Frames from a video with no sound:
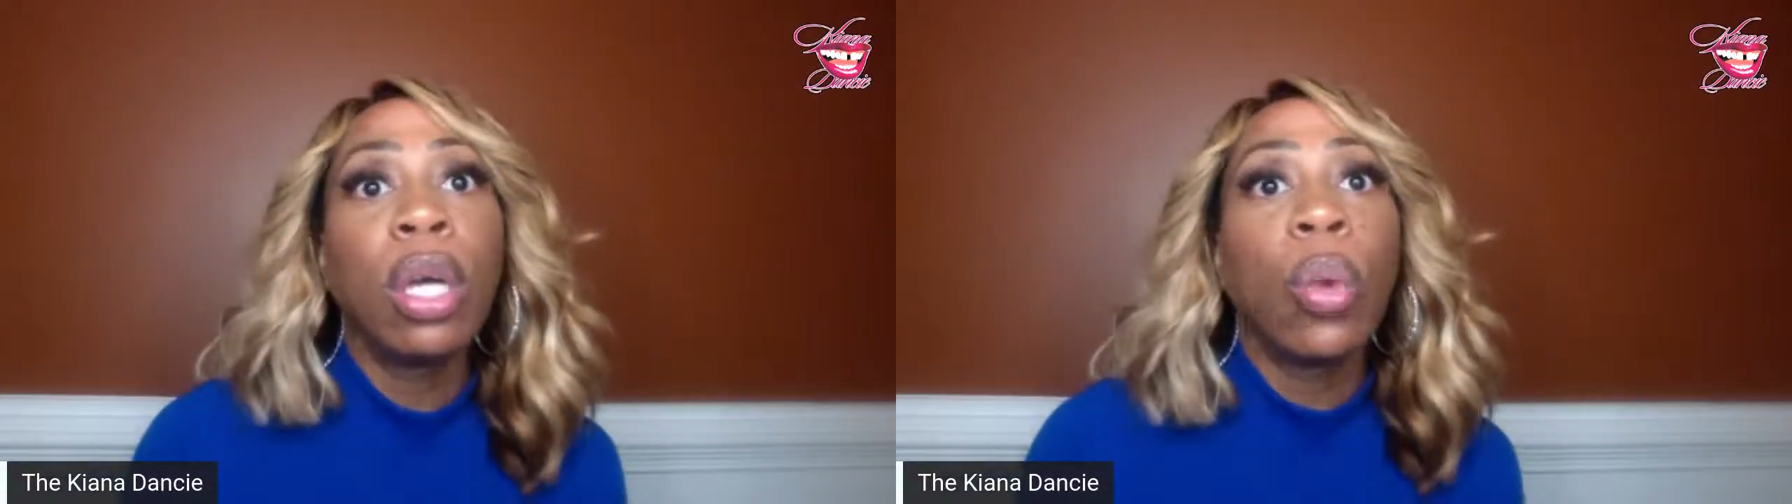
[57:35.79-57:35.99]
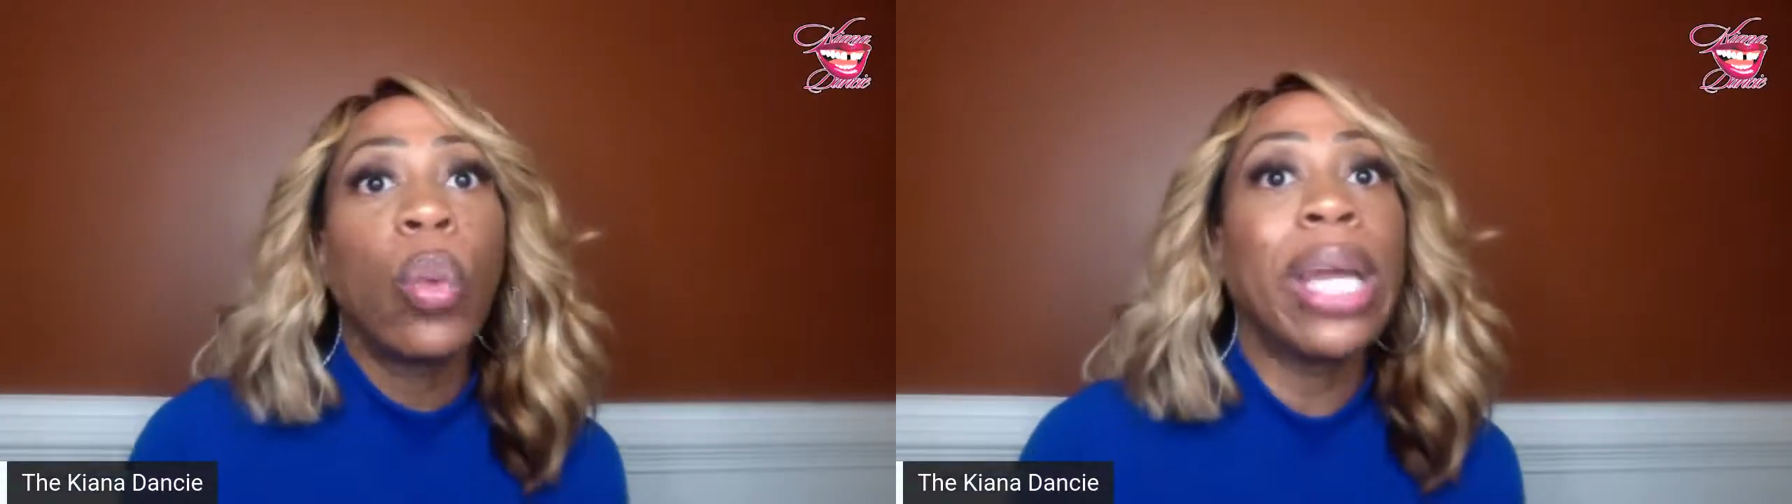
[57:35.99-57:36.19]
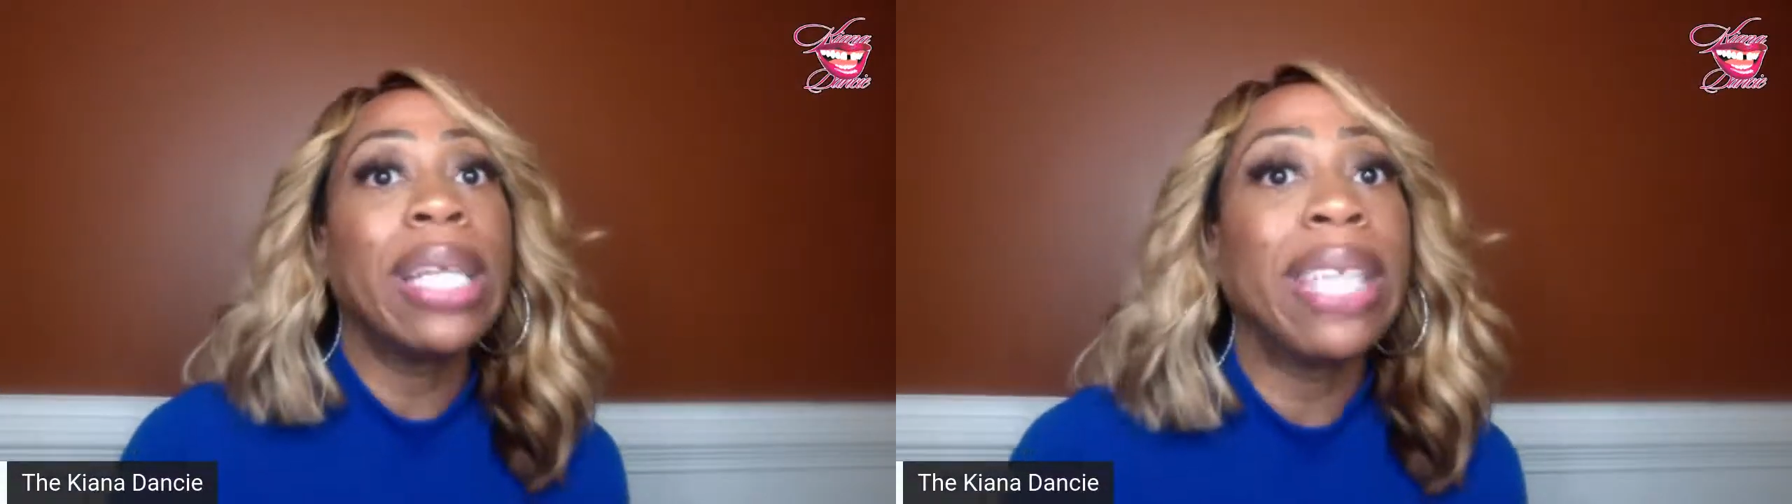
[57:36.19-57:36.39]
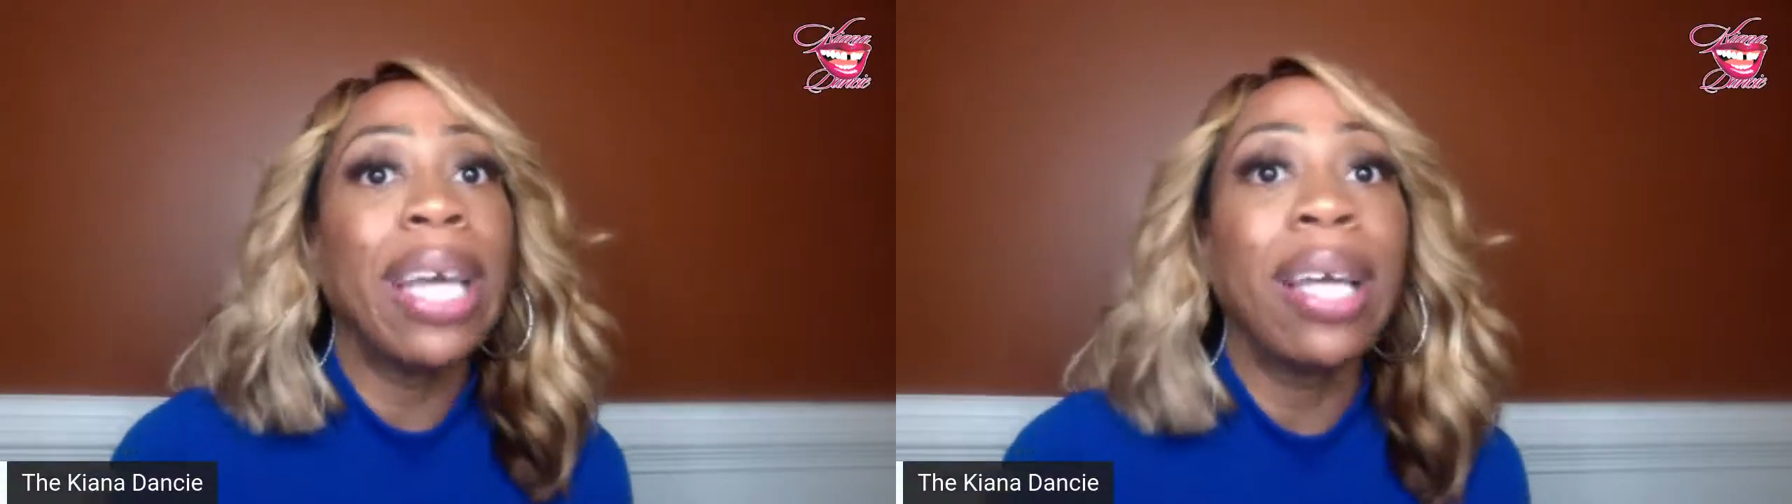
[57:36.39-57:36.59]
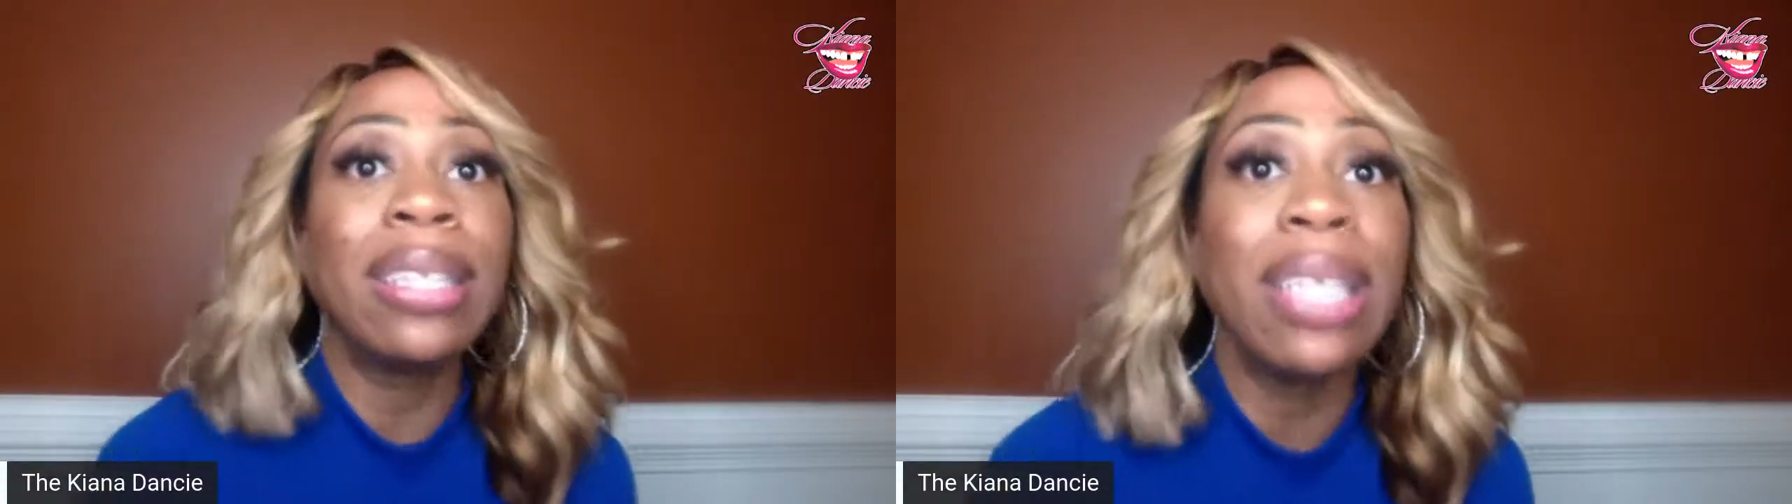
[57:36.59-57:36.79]
when he
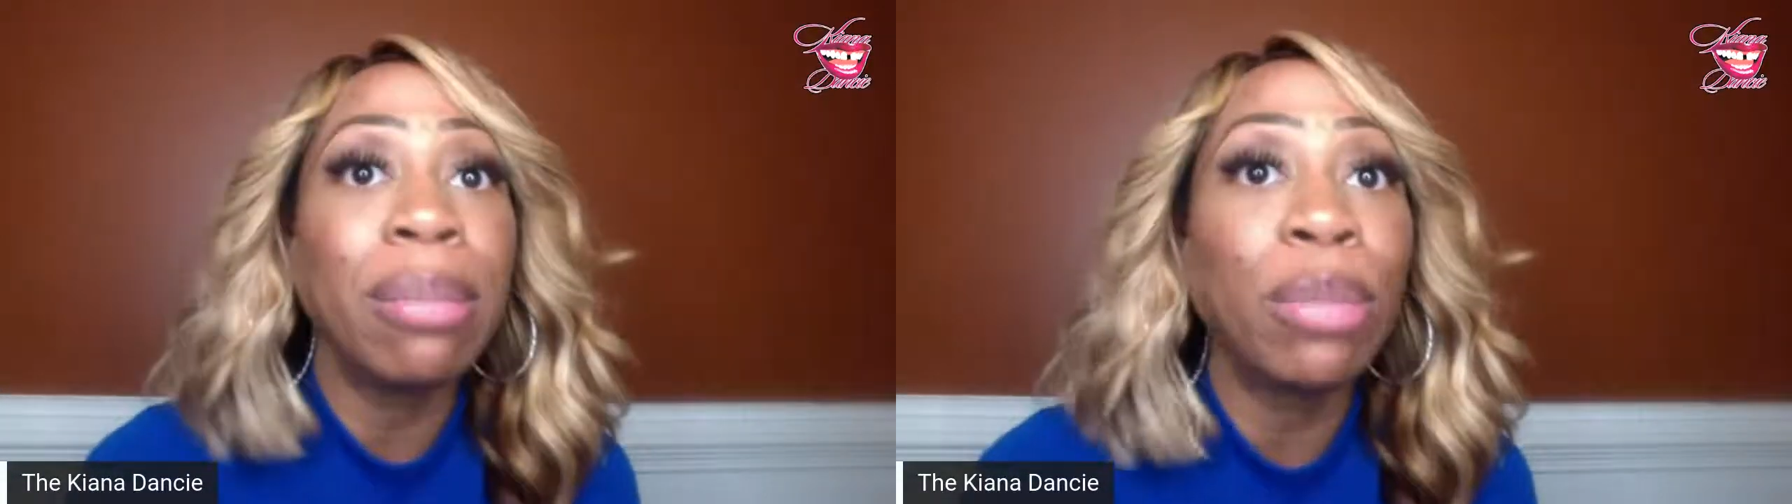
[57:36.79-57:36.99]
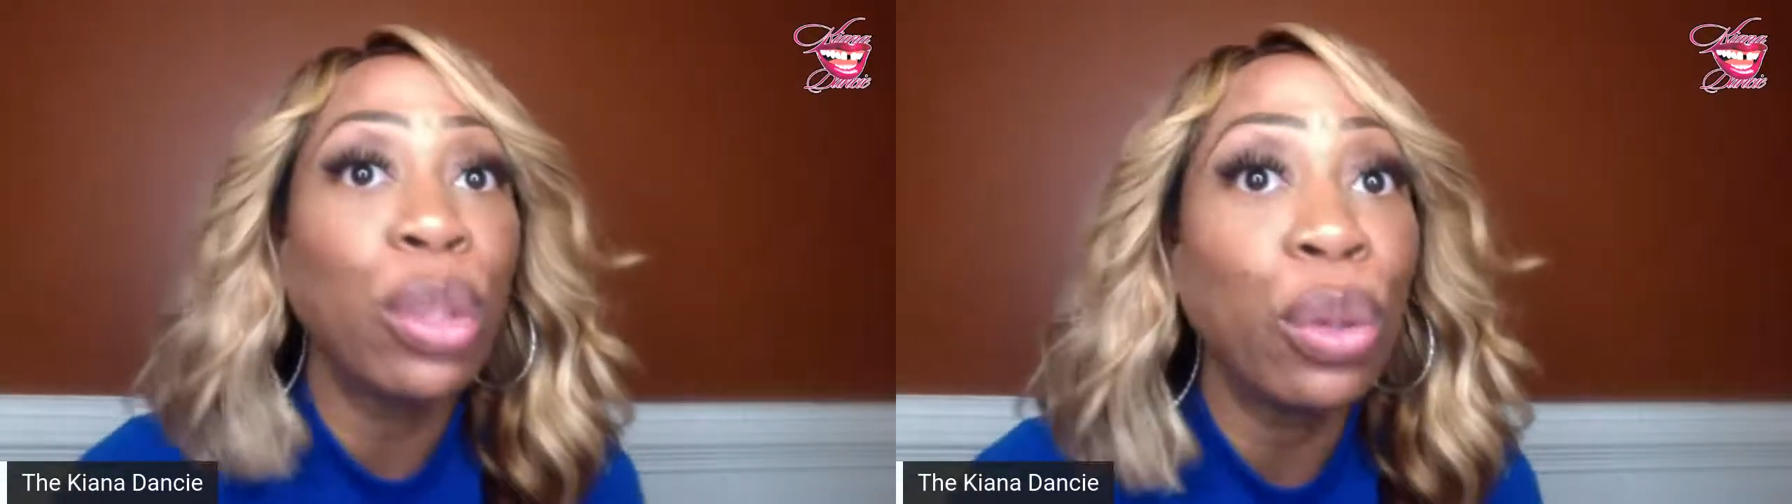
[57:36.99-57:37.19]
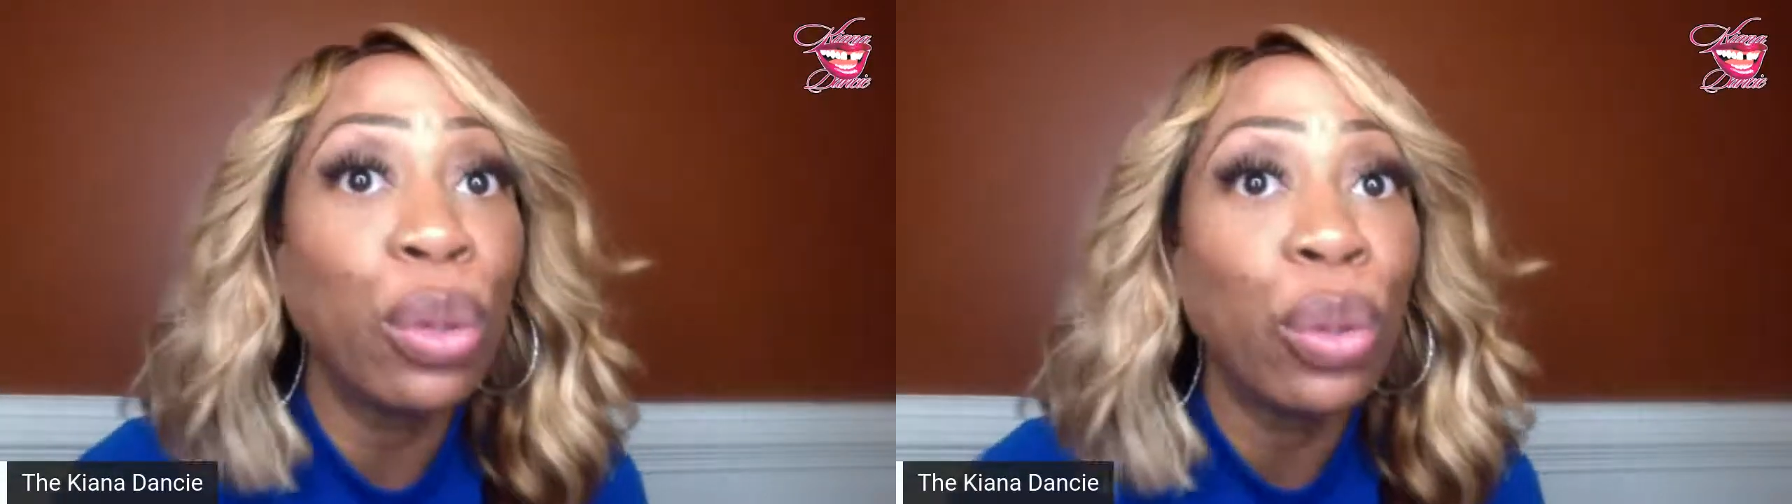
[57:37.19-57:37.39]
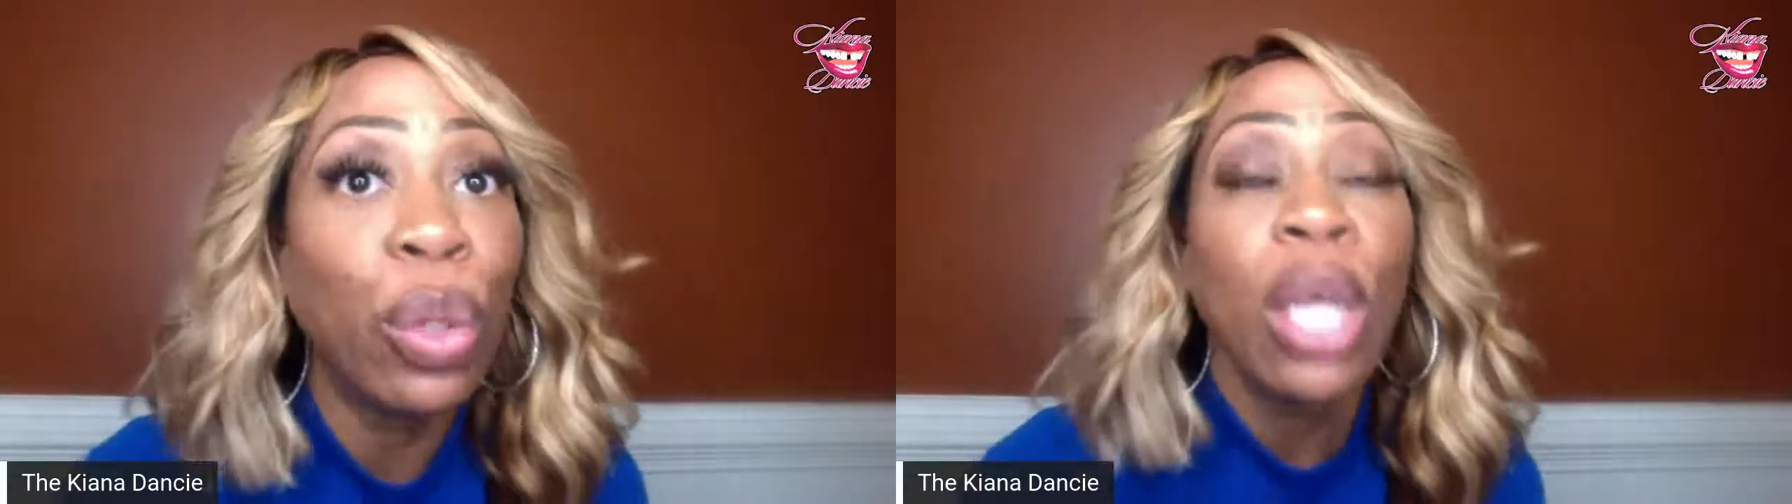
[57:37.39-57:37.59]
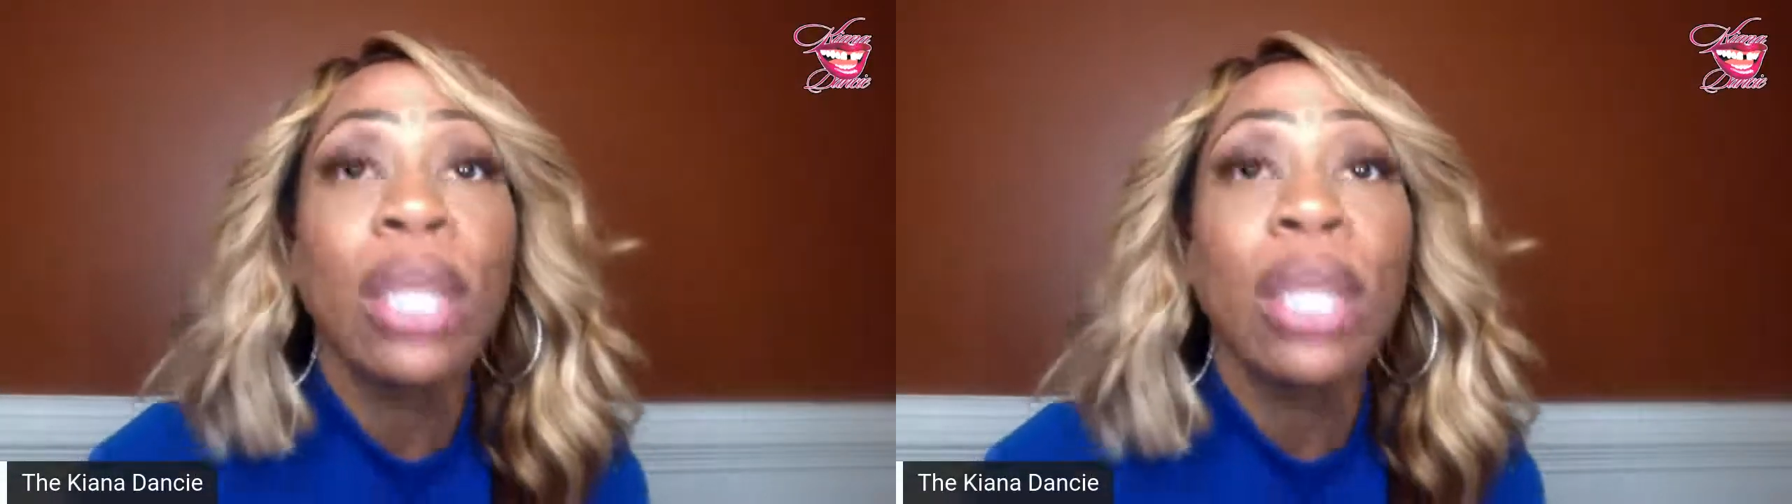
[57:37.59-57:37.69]
tells them to